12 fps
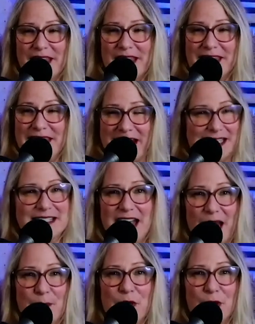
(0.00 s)
Next
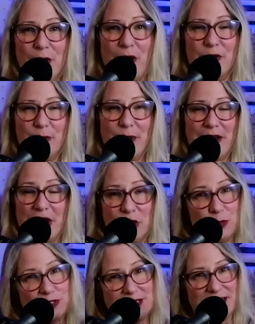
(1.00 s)
time that you're out and about and
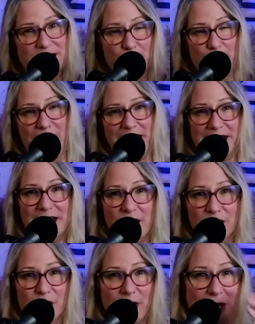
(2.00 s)
you see a penny
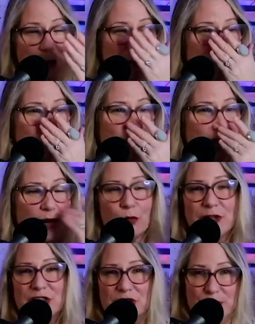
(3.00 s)
on the ground, not
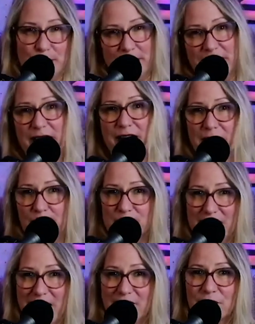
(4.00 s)
only just picking it up
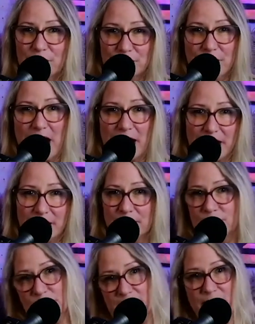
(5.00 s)
to have good luck
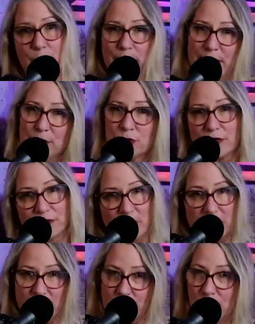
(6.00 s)
and give a penny to a
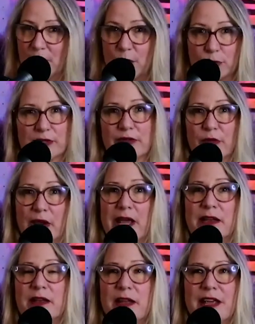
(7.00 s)
friend and your luck will never
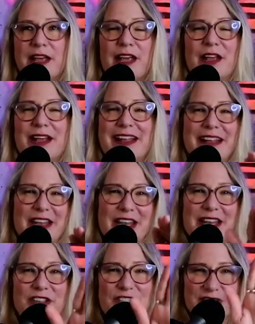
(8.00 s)
end,
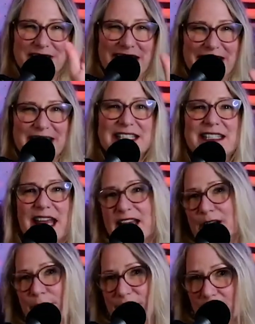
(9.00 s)
just take a
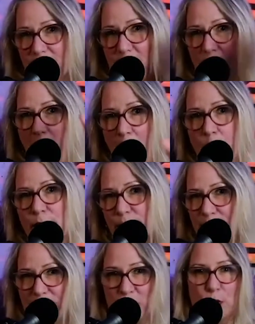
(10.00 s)
second about the
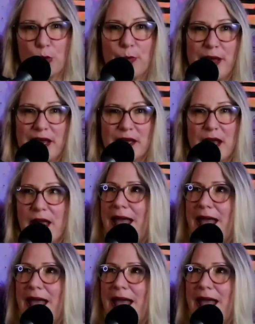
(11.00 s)
compliment you were paid.